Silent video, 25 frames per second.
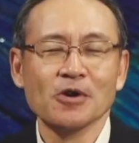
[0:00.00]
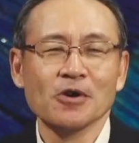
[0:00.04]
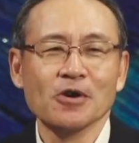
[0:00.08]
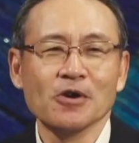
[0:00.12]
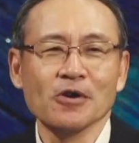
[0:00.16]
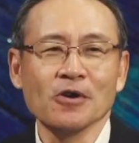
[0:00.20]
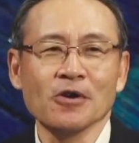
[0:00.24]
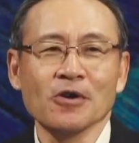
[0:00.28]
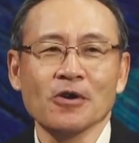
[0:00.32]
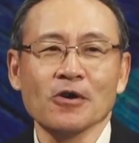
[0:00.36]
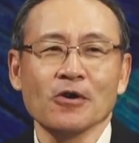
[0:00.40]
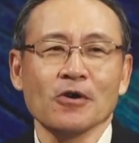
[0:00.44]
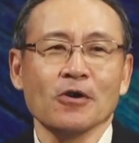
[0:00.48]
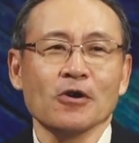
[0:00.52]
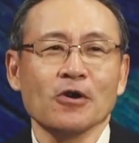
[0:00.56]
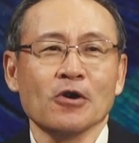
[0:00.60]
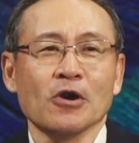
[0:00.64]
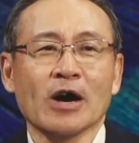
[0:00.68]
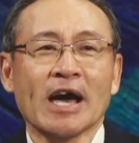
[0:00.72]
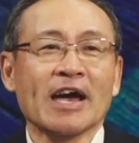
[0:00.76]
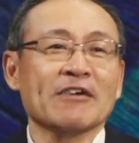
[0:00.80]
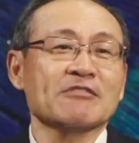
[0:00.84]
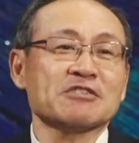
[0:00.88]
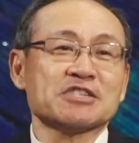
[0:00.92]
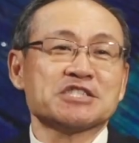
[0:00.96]

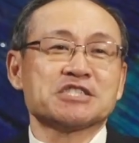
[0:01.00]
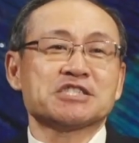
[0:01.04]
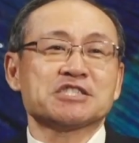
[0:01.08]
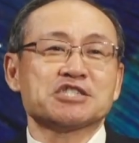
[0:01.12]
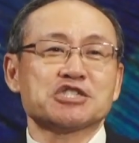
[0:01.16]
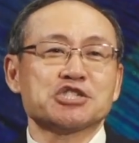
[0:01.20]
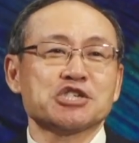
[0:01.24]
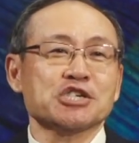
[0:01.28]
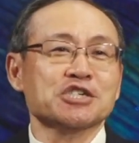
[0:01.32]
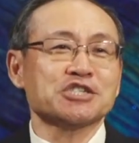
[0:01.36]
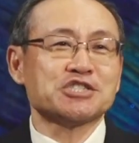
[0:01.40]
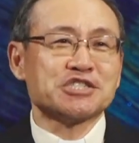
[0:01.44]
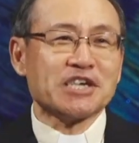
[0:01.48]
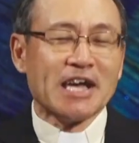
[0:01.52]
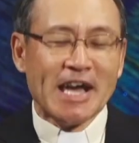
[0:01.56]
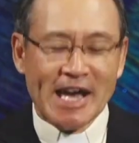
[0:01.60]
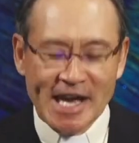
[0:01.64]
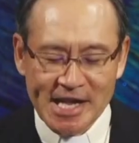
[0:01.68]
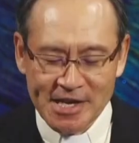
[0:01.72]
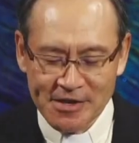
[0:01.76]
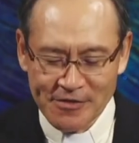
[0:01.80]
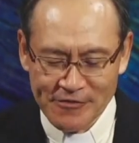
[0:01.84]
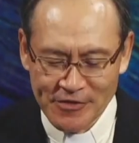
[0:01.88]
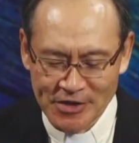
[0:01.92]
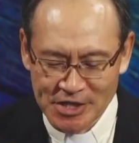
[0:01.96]
or have a church
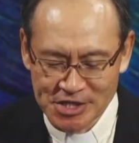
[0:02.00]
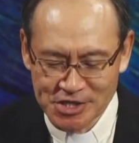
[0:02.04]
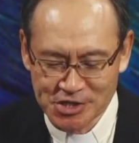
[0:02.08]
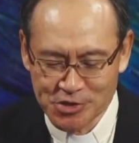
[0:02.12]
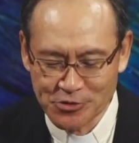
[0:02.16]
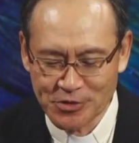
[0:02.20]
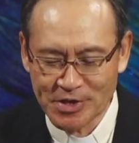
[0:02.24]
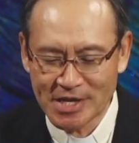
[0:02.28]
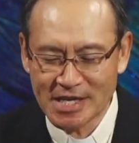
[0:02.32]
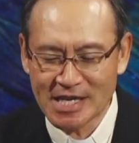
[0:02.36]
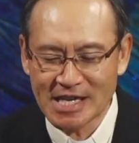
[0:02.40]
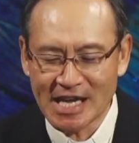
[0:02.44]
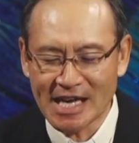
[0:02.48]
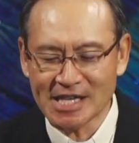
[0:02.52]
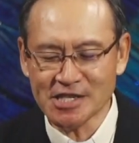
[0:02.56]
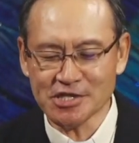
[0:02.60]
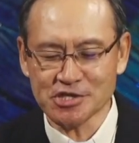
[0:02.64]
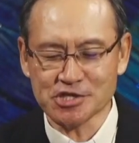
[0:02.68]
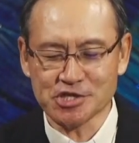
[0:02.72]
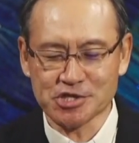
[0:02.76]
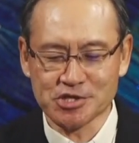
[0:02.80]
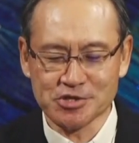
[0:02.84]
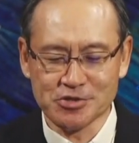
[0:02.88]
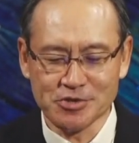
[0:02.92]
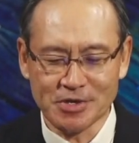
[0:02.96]
anniversary
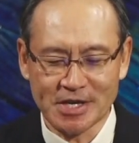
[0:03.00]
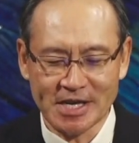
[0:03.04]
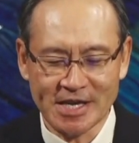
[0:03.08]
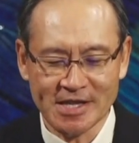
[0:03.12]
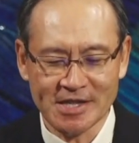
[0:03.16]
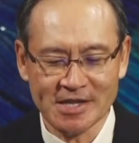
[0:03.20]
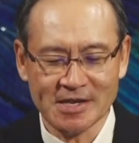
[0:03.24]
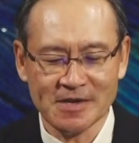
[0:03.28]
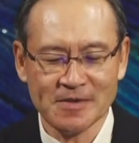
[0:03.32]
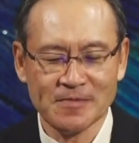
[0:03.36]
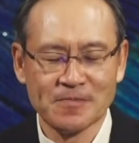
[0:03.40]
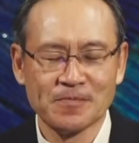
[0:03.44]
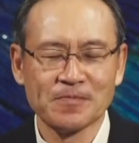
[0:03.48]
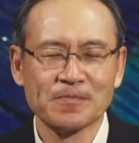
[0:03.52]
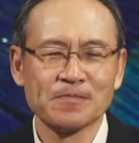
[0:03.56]
lunch together?